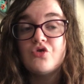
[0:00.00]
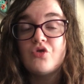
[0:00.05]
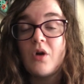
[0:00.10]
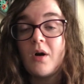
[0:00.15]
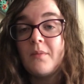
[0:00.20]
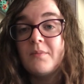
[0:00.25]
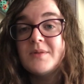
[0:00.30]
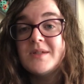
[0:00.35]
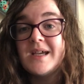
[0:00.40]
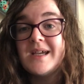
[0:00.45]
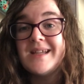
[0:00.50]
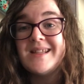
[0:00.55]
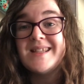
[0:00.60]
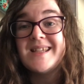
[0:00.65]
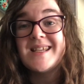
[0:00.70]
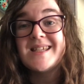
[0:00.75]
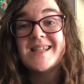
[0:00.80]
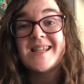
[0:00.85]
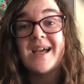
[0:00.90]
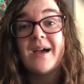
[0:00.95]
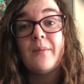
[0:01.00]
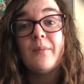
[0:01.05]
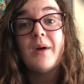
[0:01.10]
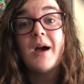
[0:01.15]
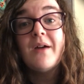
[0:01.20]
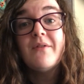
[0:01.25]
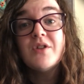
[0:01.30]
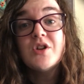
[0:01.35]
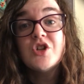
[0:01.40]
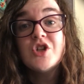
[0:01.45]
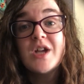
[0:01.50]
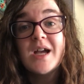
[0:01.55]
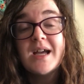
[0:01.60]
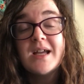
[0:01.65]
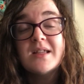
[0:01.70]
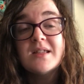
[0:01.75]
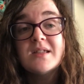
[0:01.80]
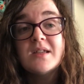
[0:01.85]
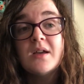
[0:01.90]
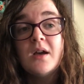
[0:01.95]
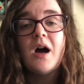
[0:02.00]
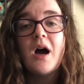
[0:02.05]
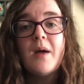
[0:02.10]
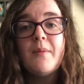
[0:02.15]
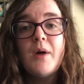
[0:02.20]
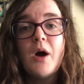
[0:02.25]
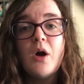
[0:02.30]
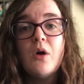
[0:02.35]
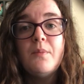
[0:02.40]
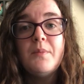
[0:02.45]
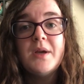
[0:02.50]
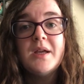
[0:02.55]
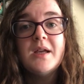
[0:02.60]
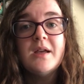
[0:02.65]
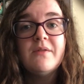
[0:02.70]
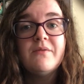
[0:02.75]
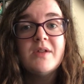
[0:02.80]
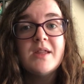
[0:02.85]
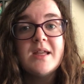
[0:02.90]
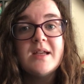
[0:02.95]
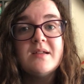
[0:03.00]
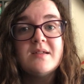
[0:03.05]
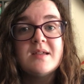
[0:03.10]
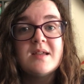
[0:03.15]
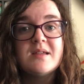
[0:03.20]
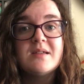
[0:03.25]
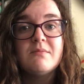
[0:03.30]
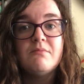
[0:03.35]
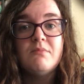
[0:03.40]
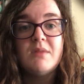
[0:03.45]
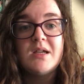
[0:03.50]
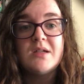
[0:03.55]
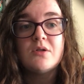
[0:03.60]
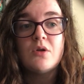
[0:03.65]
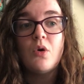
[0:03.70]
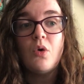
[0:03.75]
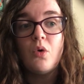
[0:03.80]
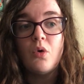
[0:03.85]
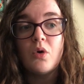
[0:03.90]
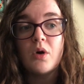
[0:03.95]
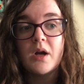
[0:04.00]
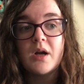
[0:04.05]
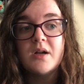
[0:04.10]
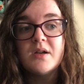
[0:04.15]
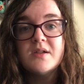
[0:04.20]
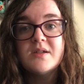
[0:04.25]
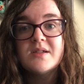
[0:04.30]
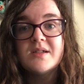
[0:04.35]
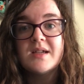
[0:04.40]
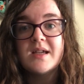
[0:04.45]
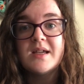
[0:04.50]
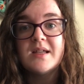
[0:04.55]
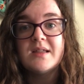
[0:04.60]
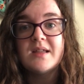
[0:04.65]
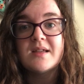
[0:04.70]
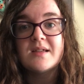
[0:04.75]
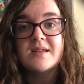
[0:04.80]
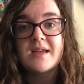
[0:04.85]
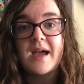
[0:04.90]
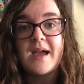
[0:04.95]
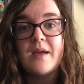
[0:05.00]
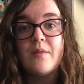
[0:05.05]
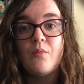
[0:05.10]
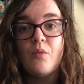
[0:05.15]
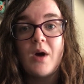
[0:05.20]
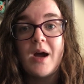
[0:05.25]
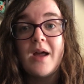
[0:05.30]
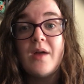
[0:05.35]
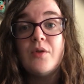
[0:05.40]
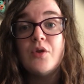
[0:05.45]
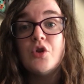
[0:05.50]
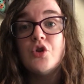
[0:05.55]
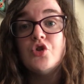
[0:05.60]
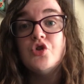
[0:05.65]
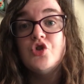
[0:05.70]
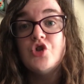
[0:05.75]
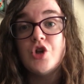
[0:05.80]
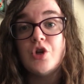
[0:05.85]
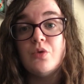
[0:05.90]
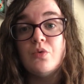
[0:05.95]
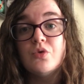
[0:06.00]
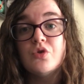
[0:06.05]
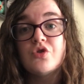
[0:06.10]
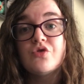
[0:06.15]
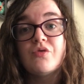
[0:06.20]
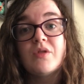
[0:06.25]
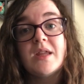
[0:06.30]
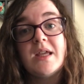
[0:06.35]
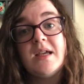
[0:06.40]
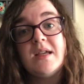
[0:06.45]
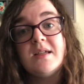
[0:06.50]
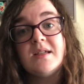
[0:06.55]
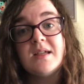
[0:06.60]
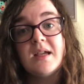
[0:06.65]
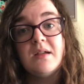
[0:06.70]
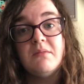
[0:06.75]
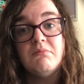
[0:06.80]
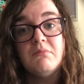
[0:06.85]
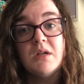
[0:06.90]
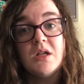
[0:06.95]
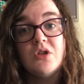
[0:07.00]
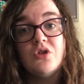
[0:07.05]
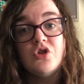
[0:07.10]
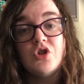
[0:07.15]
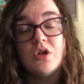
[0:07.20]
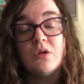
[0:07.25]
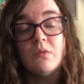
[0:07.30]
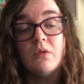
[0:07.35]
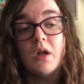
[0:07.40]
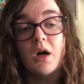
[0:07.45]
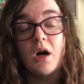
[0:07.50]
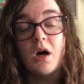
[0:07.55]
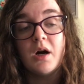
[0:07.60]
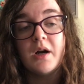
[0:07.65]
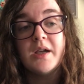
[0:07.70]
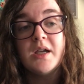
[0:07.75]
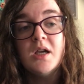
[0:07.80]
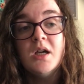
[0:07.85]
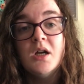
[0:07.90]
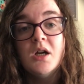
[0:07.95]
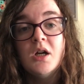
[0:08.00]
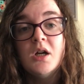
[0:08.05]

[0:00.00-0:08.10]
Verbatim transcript: dropped in Disneyland Paris yet. I'm hoping it releases mid-August in the same way that June's released in mid-July.